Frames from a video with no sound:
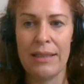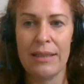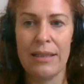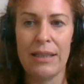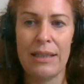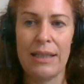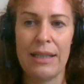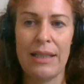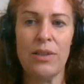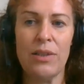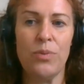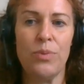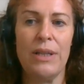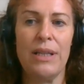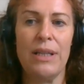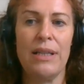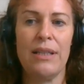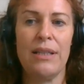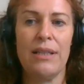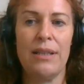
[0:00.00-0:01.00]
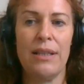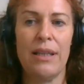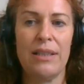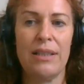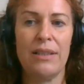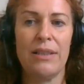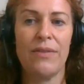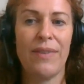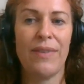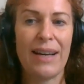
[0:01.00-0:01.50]
interlinked with the
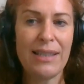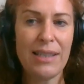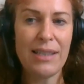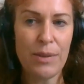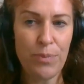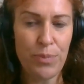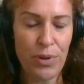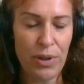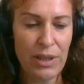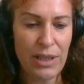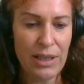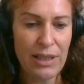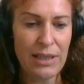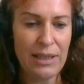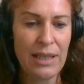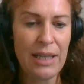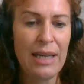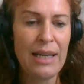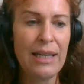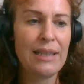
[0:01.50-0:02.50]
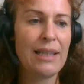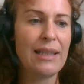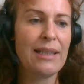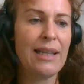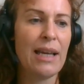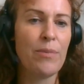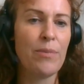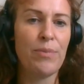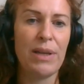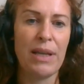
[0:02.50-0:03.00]
device product that
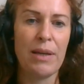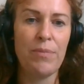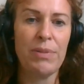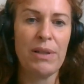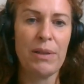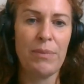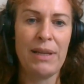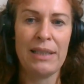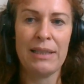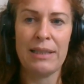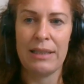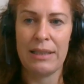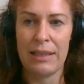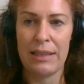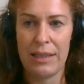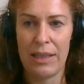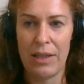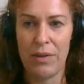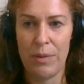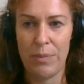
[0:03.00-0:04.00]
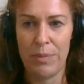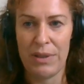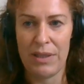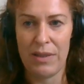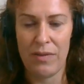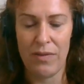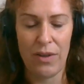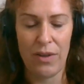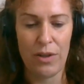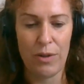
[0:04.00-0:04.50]
can be implemented in hearables
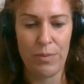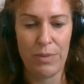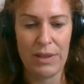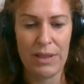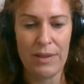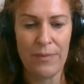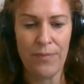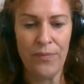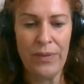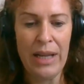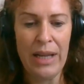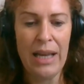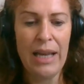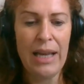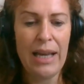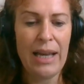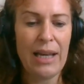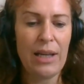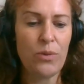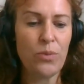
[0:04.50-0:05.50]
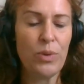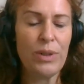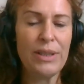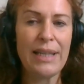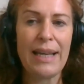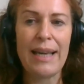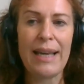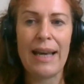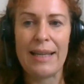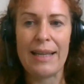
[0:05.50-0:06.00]
and wearables. And what
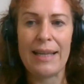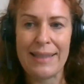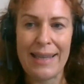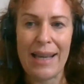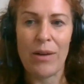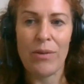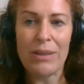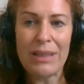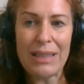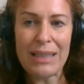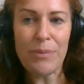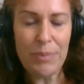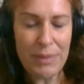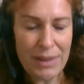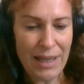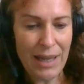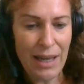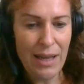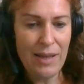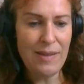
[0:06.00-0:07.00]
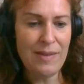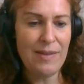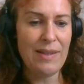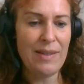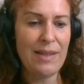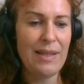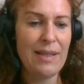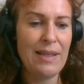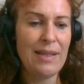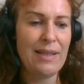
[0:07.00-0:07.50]
AI Sound Lab does
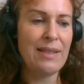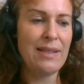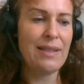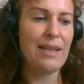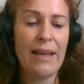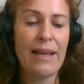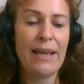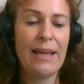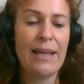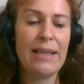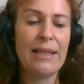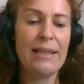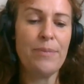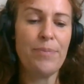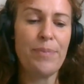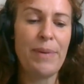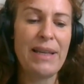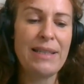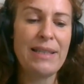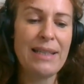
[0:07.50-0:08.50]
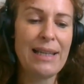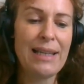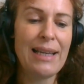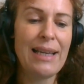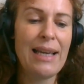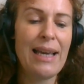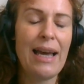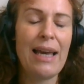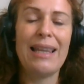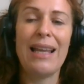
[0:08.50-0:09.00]
is it
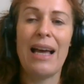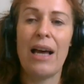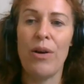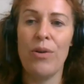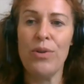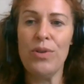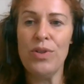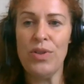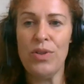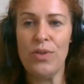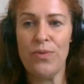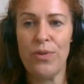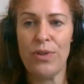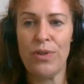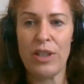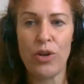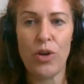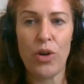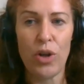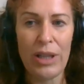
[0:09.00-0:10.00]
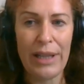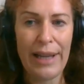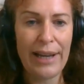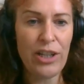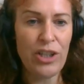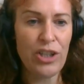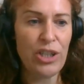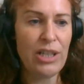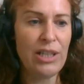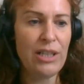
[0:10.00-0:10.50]
basically allows for the
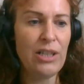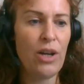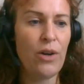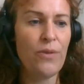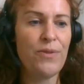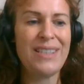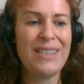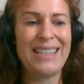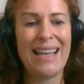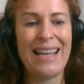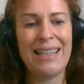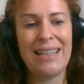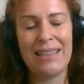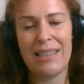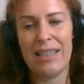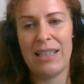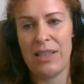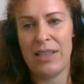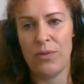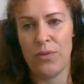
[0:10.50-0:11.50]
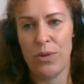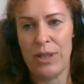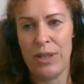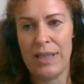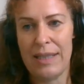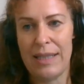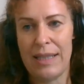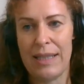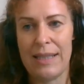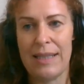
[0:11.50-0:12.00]
collection of standardized voice
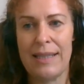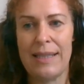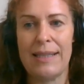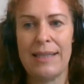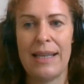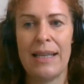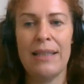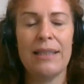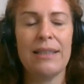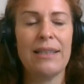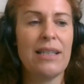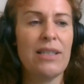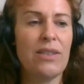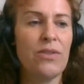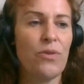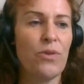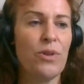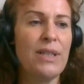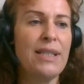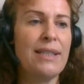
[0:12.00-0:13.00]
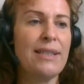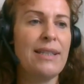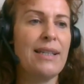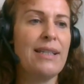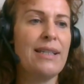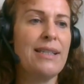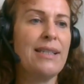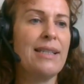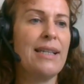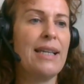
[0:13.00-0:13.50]
tests. Standardized voice
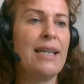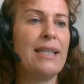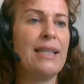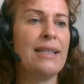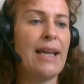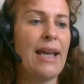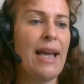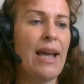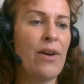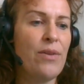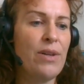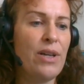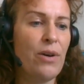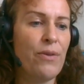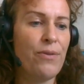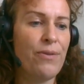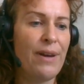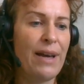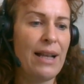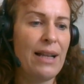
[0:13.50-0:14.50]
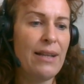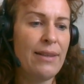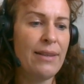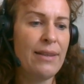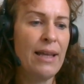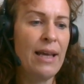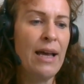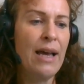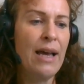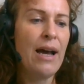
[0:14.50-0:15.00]
tests in the area of health
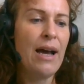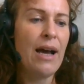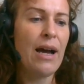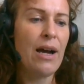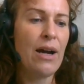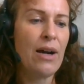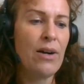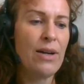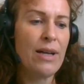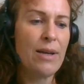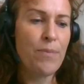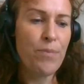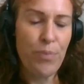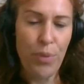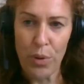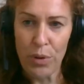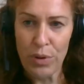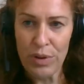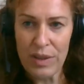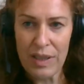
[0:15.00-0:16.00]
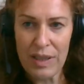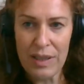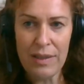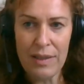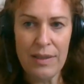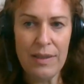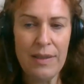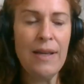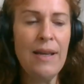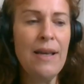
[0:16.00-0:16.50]
are important
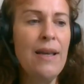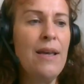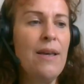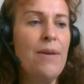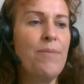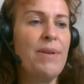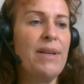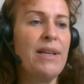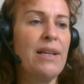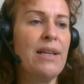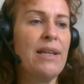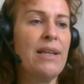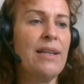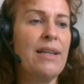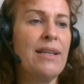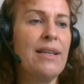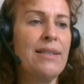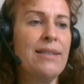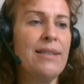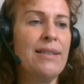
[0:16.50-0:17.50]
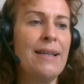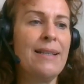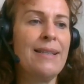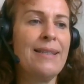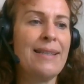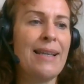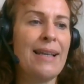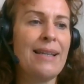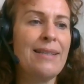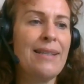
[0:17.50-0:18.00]
because it's
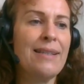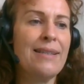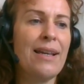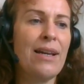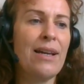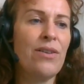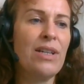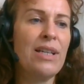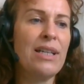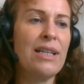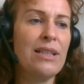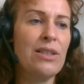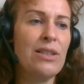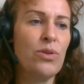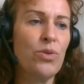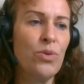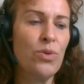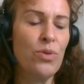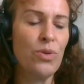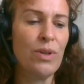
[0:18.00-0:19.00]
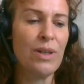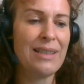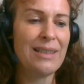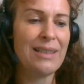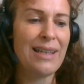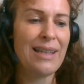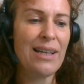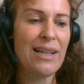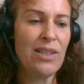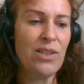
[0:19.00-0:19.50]
necessary to
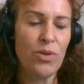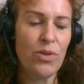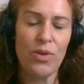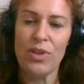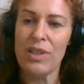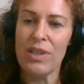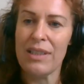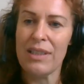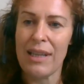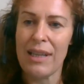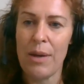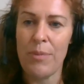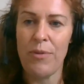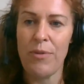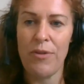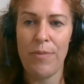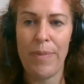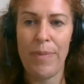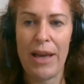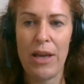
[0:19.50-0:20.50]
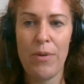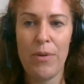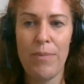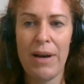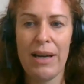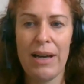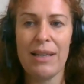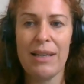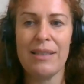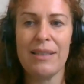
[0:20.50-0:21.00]
detect certain type of
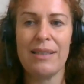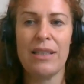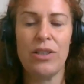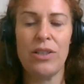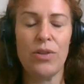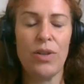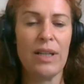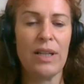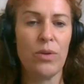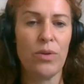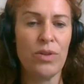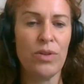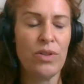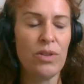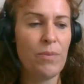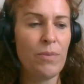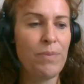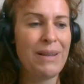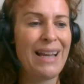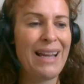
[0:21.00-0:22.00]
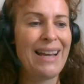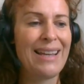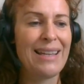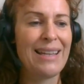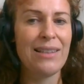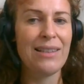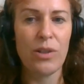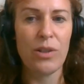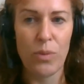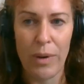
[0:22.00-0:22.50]
biomarkers that you can also apply
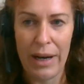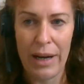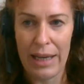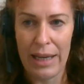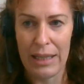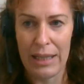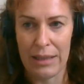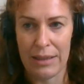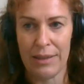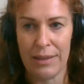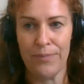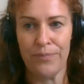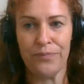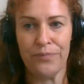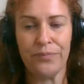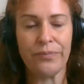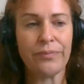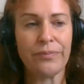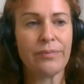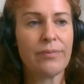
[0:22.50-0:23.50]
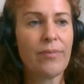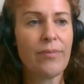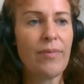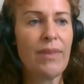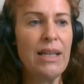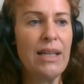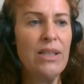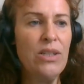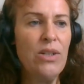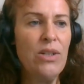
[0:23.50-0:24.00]
in the wild.
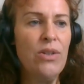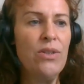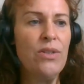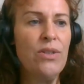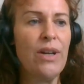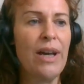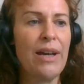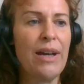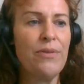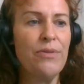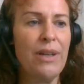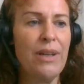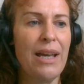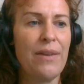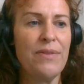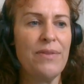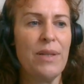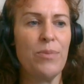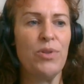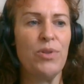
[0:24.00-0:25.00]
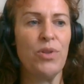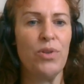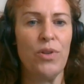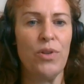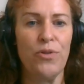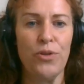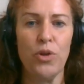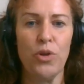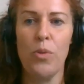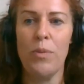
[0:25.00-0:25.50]
So you have to have some sort
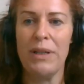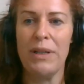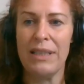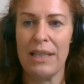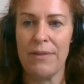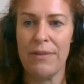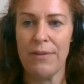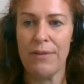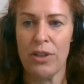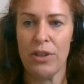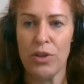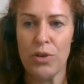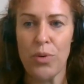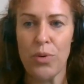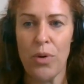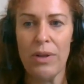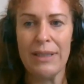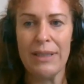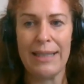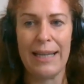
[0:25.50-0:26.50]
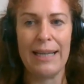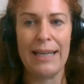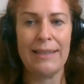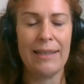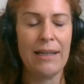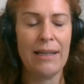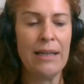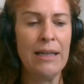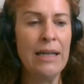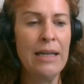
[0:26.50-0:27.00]
of normative control
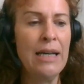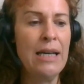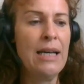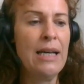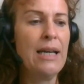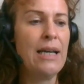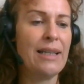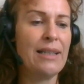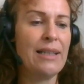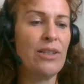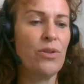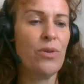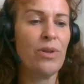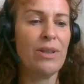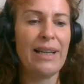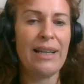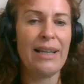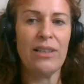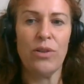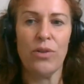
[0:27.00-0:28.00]
data that you collect